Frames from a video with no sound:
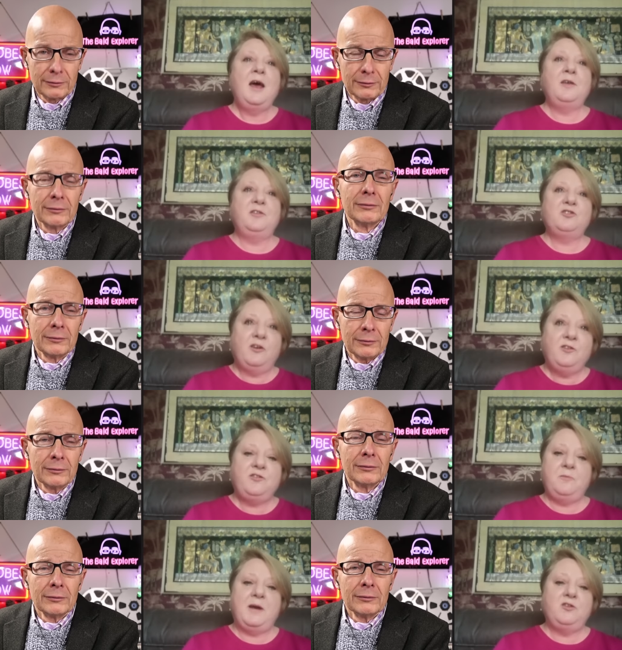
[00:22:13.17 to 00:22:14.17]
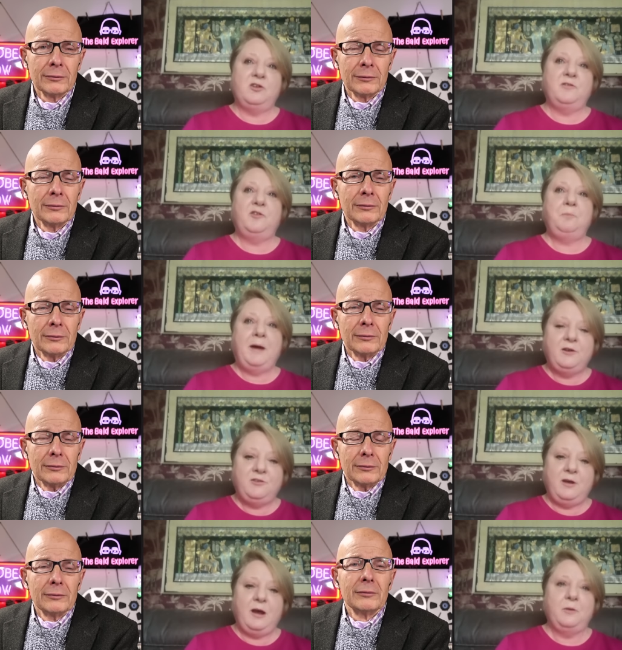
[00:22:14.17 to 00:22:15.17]
Speaker 1: at the transformation of his
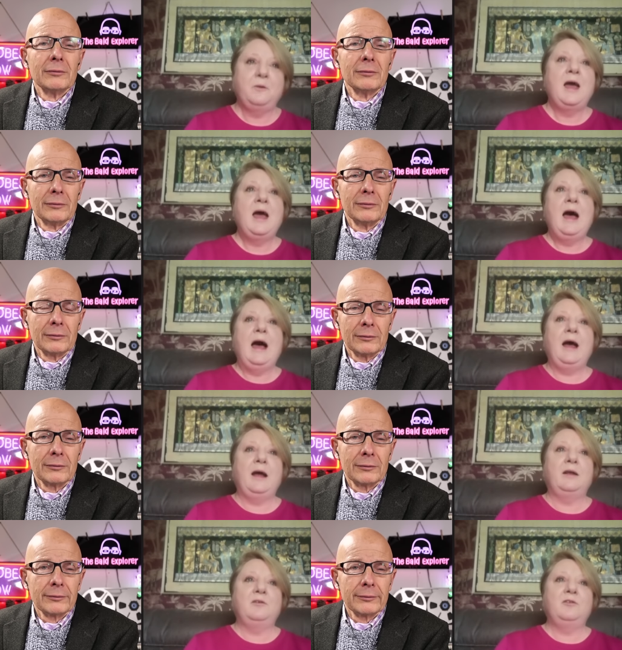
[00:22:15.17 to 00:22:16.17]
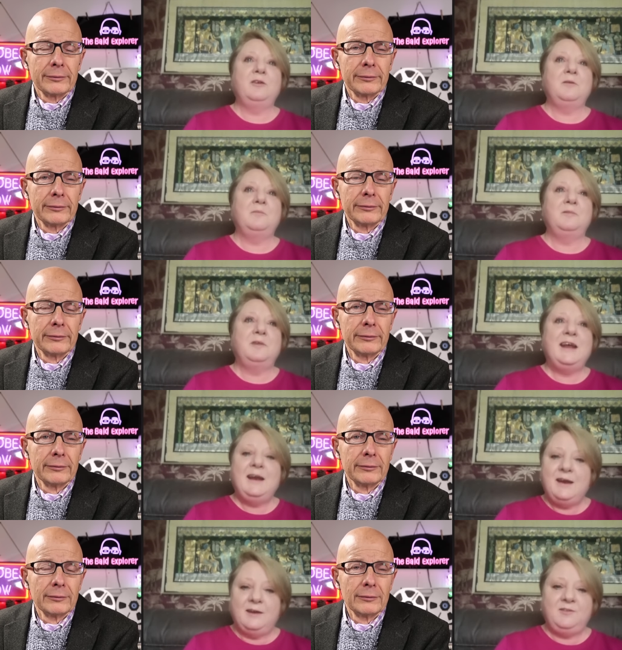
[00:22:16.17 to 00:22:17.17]
patio, and in,
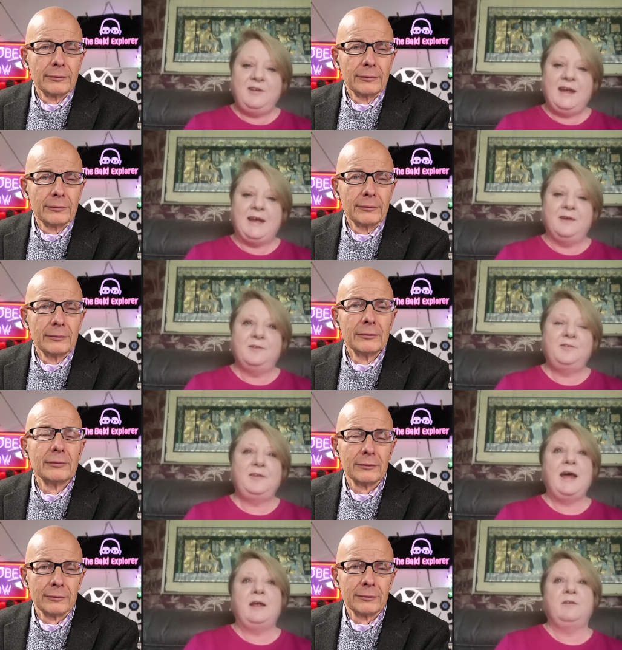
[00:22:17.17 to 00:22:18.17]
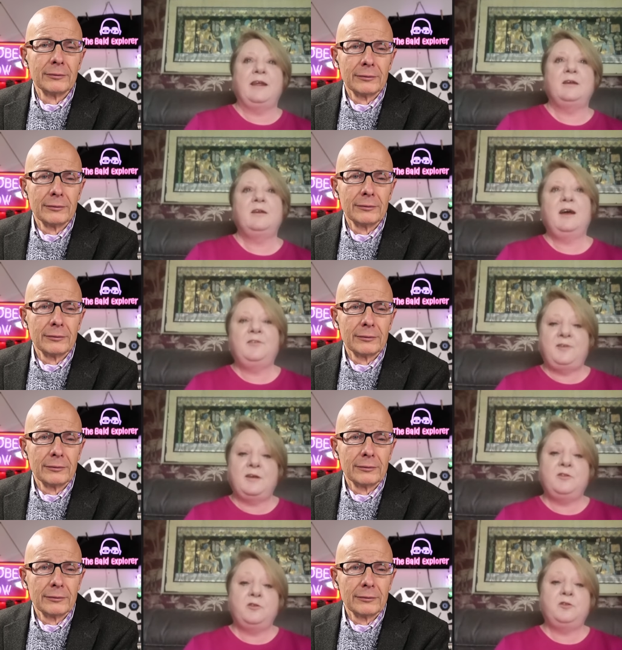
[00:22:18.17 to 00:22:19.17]
nearly in tears. And uh, mm. I
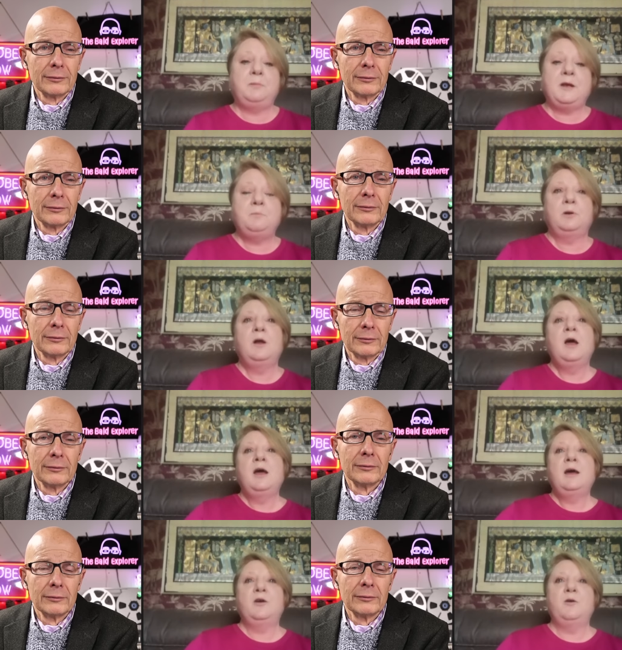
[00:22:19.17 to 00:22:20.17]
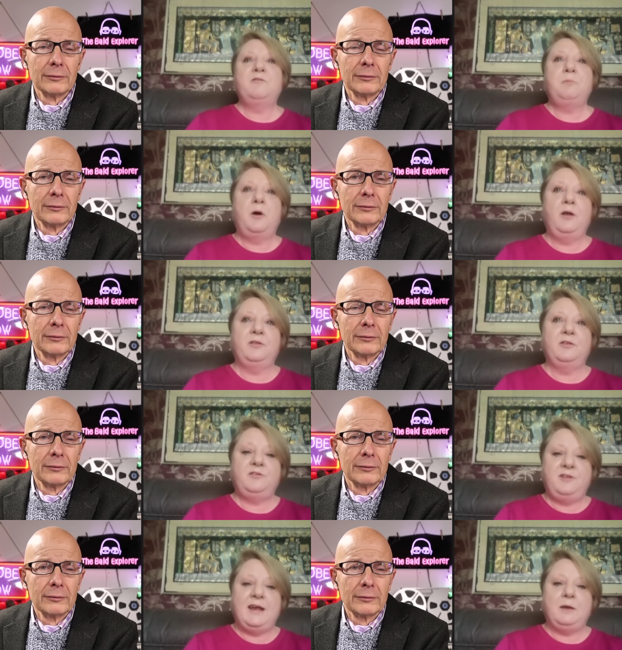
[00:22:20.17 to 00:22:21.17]
say the, the people who have put on
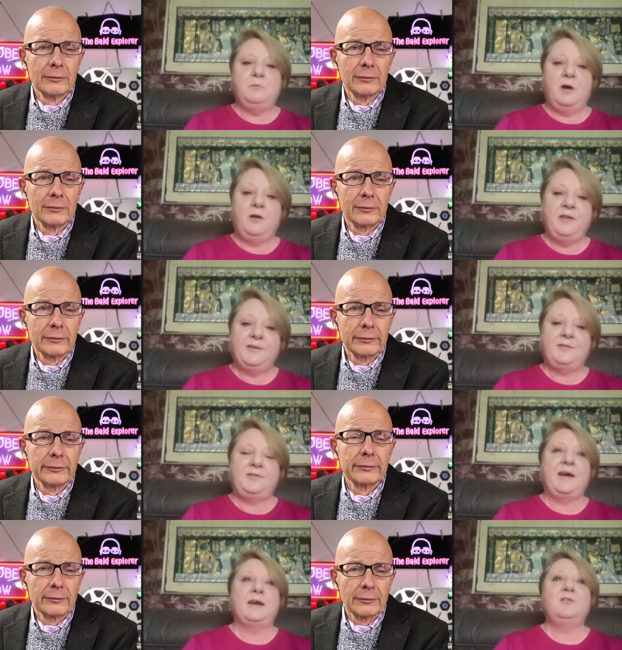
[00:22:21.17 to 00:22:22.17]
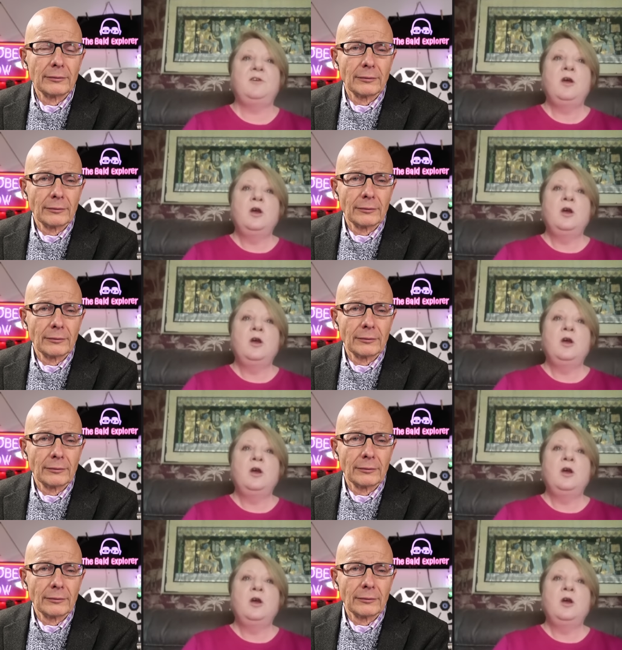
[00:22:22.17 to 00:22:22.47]
the team on that site